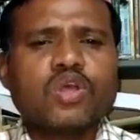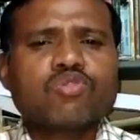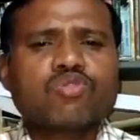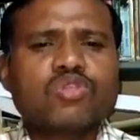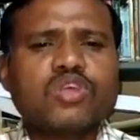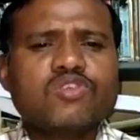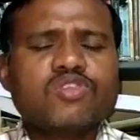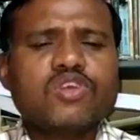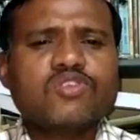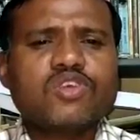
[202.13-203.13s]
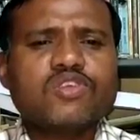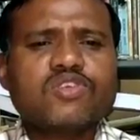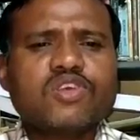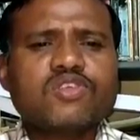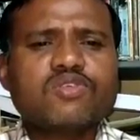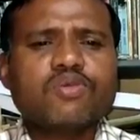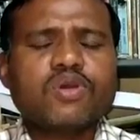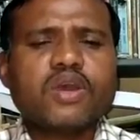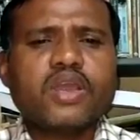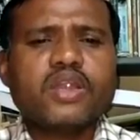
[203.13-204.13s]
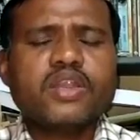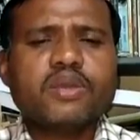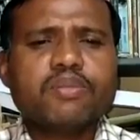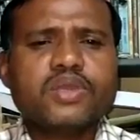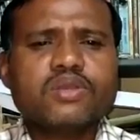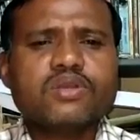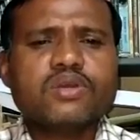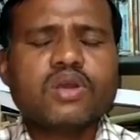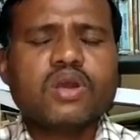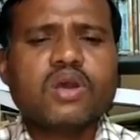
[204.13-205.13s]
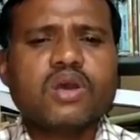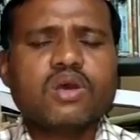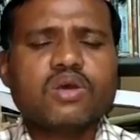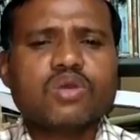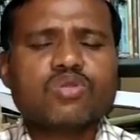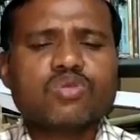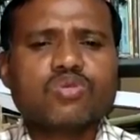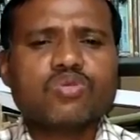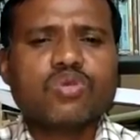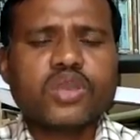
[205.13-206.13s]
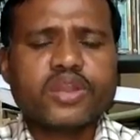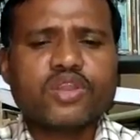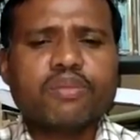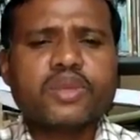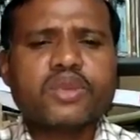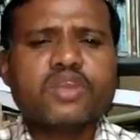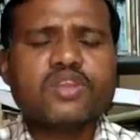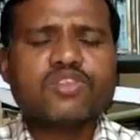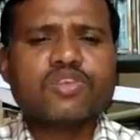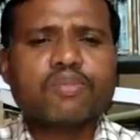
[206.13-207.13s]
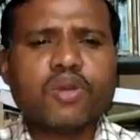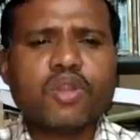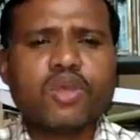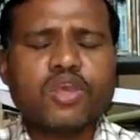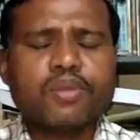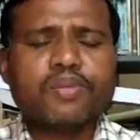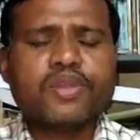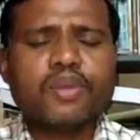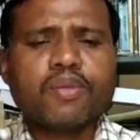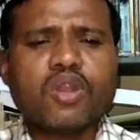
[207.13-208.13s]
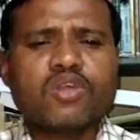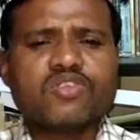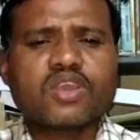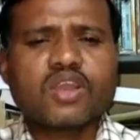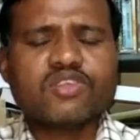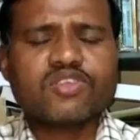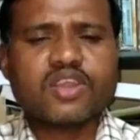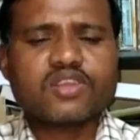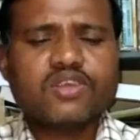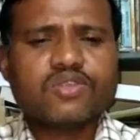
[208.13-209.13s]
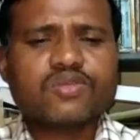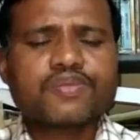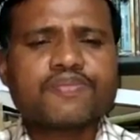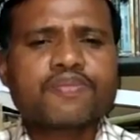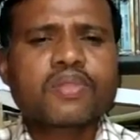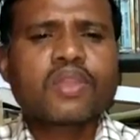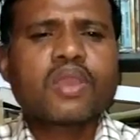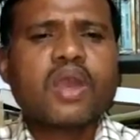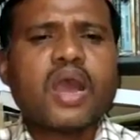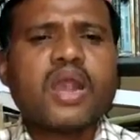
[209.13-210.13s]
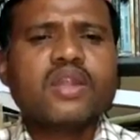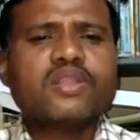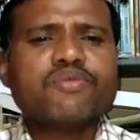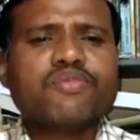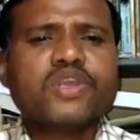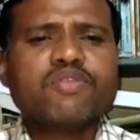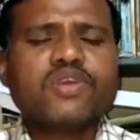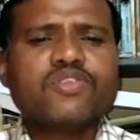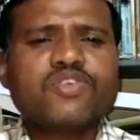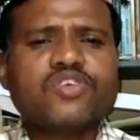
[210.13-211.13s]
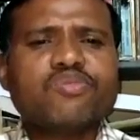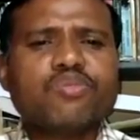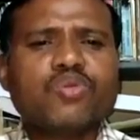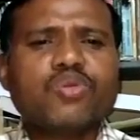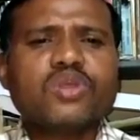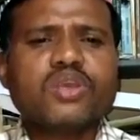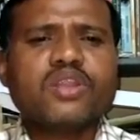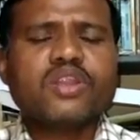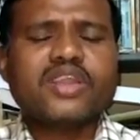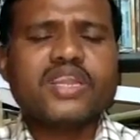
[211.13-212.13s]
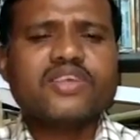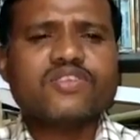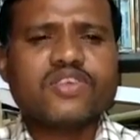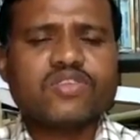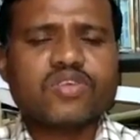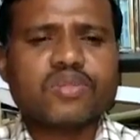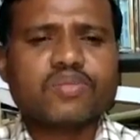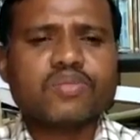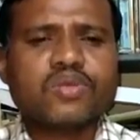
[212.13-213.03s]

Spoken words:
So this disease is endemic in its epidemiological status, and the frequency is more in rainy season.